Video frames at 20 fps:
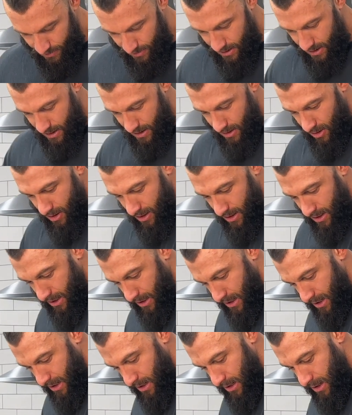And I can
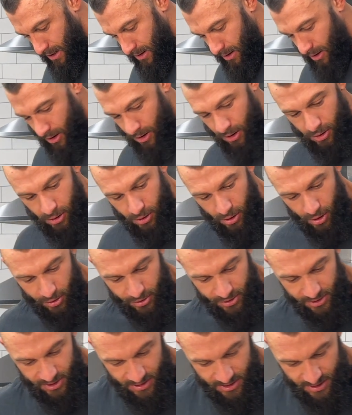get it
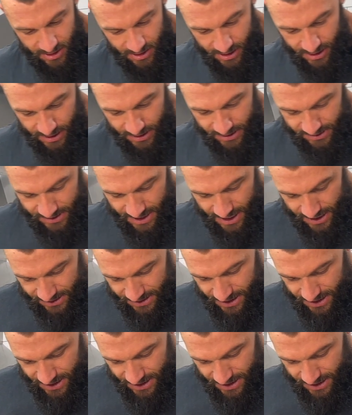closer to the exact